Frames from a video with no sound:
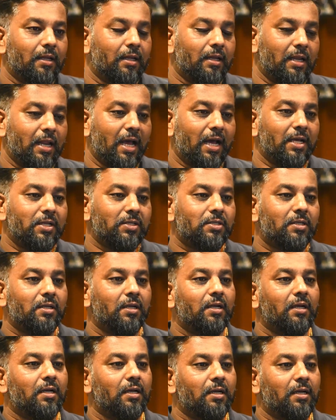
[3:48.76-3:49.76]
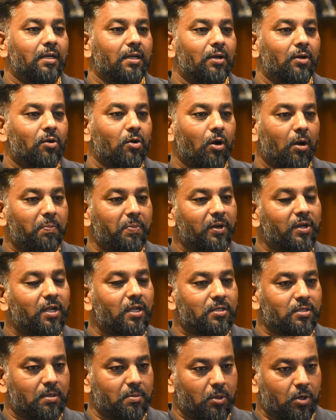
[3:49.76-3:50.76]
Last, corporate
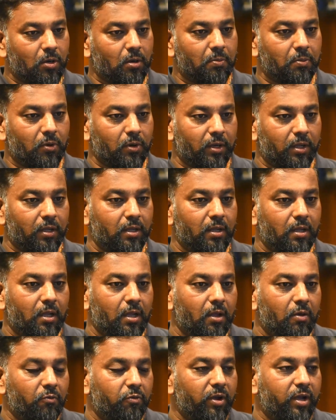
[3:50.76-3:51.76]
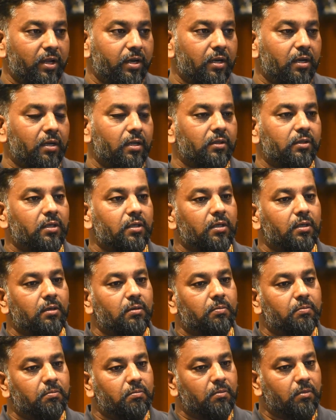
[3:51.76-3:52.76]
customer onboarding, where the
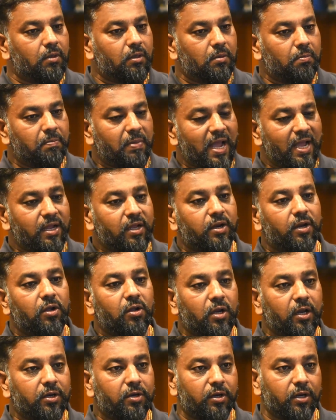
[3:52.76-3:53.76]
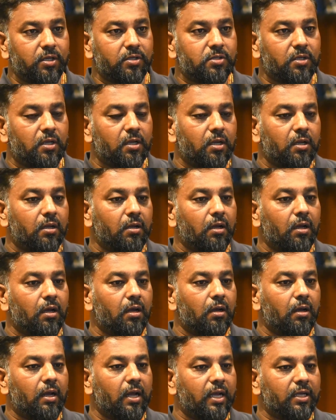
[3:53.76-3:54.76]
bank regulatories
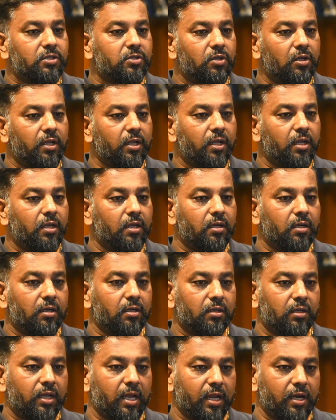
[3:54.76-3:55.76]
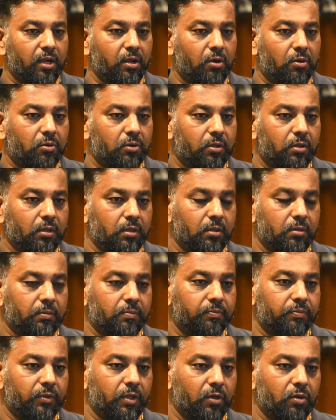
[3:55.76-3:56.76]
actually carry out
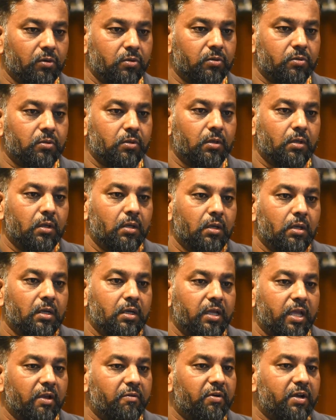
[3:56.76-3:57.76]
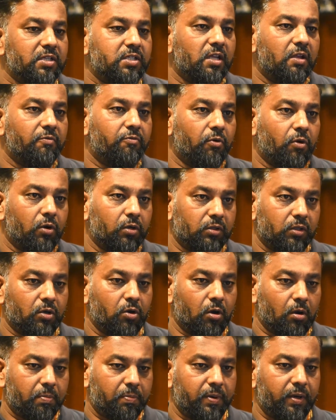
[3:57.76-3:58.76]
KYC for the
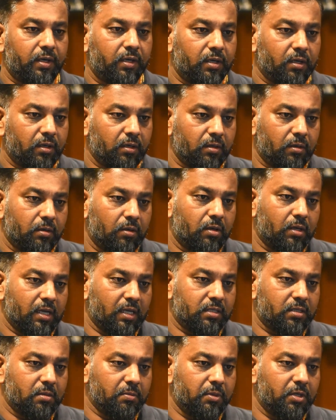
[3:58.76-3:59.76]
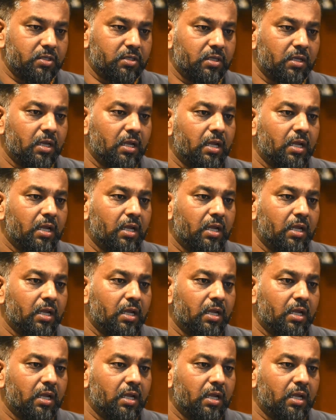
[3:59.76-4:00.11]
corporate customers,